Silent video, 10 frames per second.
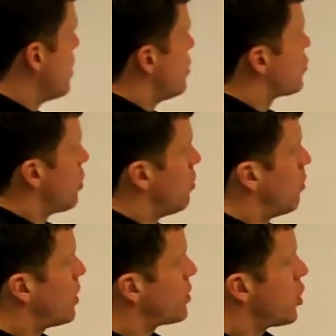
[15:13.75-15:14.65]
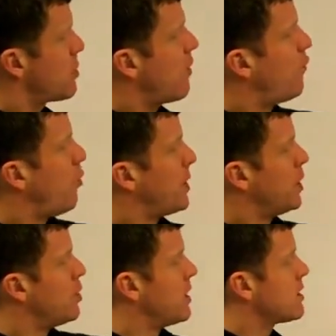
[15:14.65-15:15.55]
So we're going to talk about formula
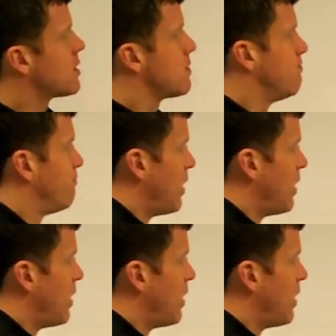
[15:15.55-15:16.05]
units.